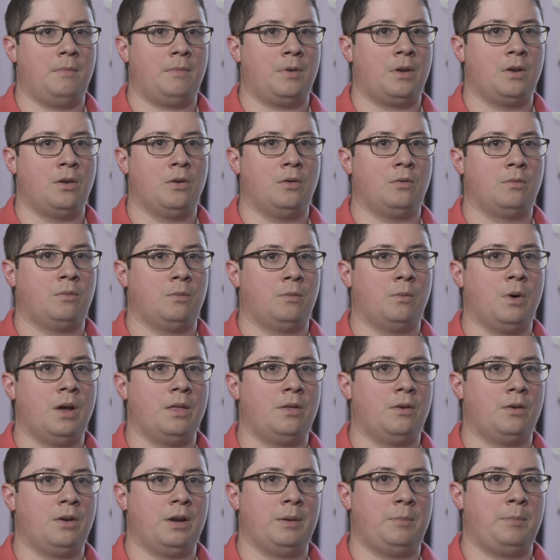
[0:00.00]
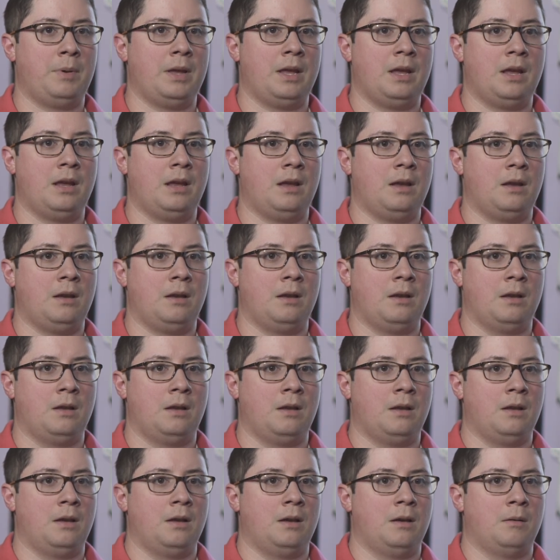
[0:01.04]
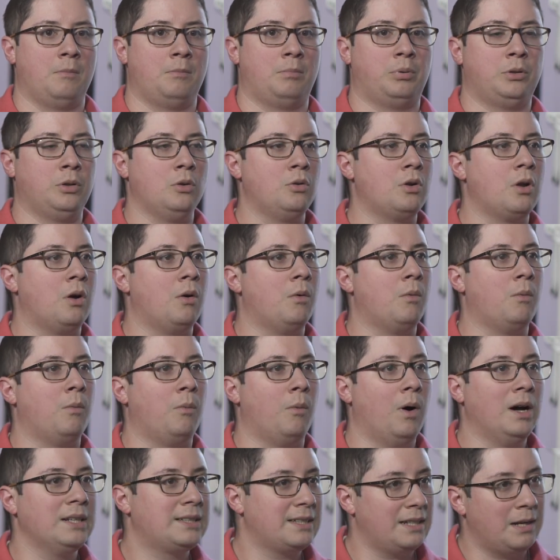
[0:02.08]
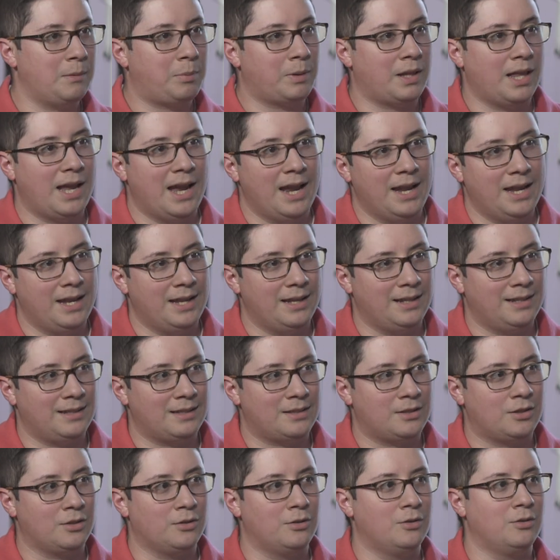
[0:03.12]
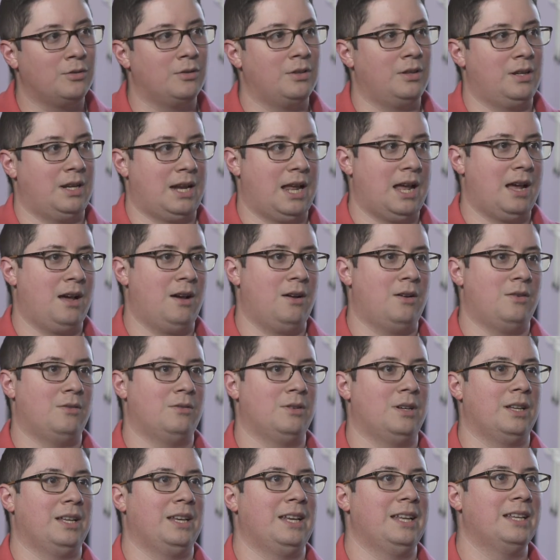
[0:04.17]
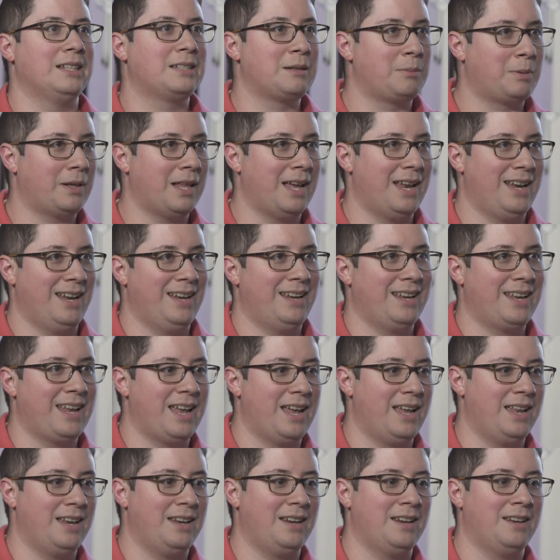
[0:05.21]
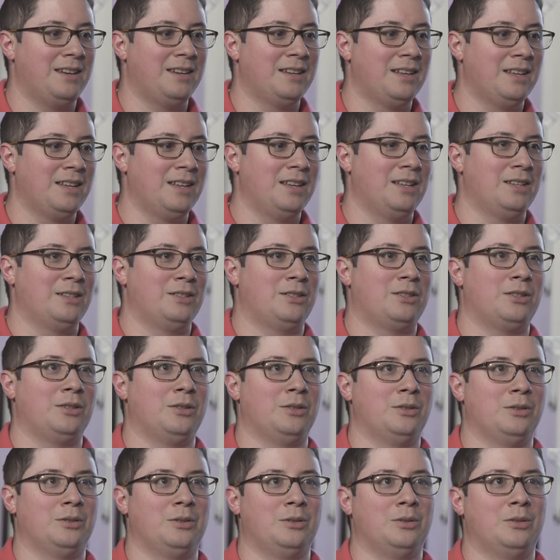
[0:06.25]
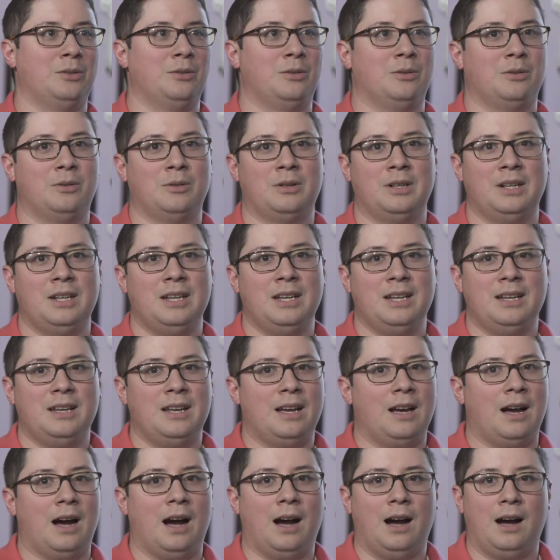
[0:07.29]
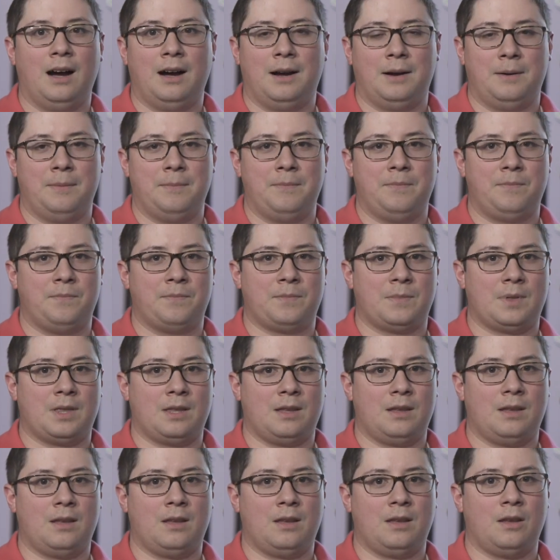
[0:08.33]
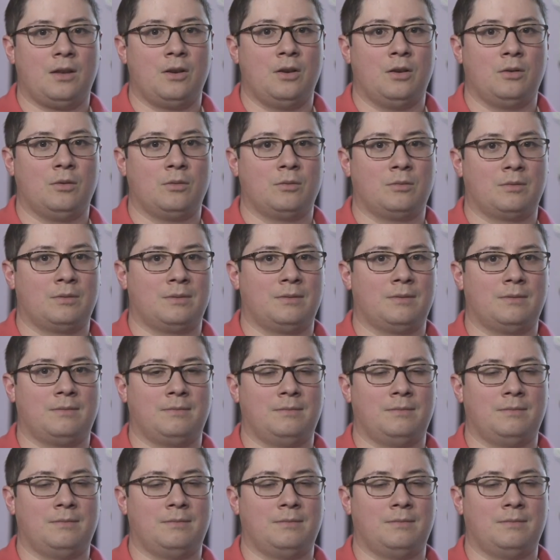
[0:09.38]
you know, whether it be Pluto wasn't a planet to now it is a planet again to um, you know